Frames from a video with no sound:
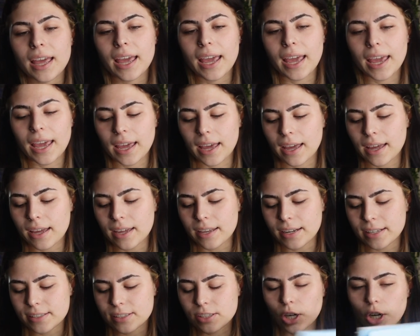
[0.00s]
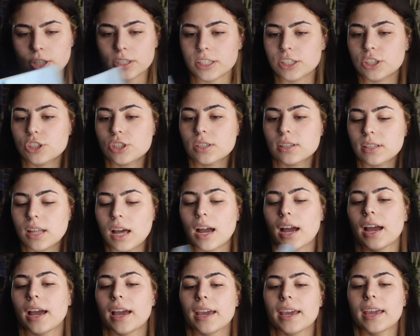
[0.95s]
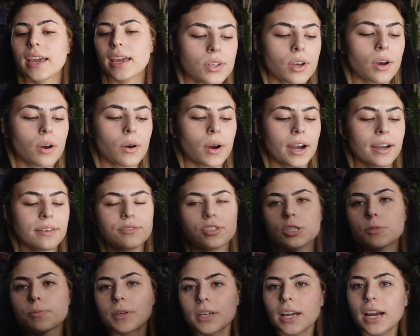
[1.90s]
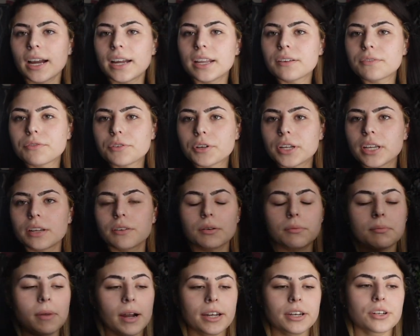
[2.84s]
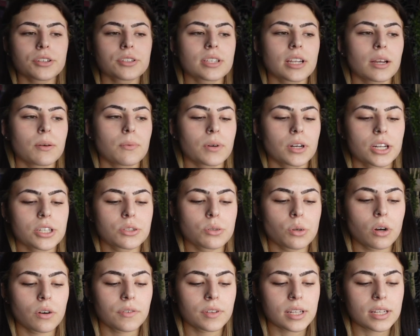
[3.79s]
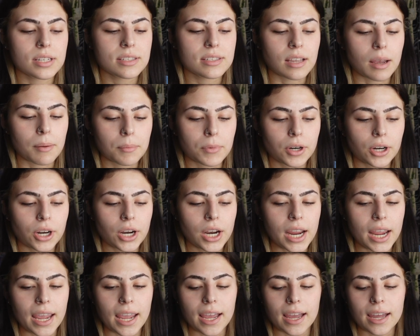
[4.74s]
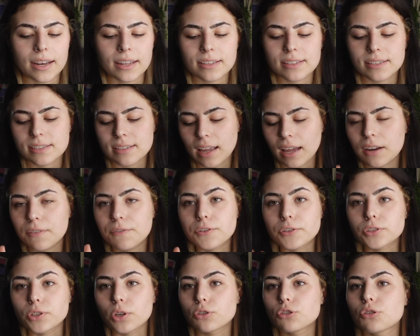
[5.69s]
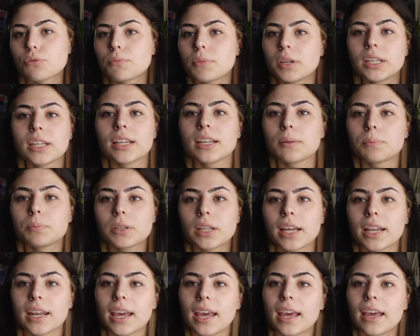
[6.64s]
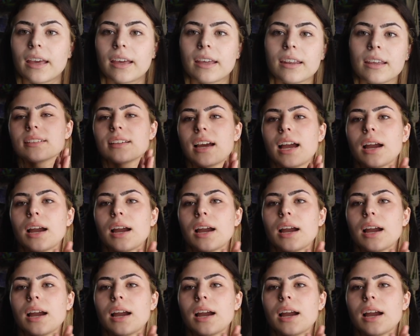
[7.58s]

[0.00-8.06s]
and it starts in July. So I've just been kind of reading reminders that I want to do over the summer, and this is kind of for social media to plan ahead.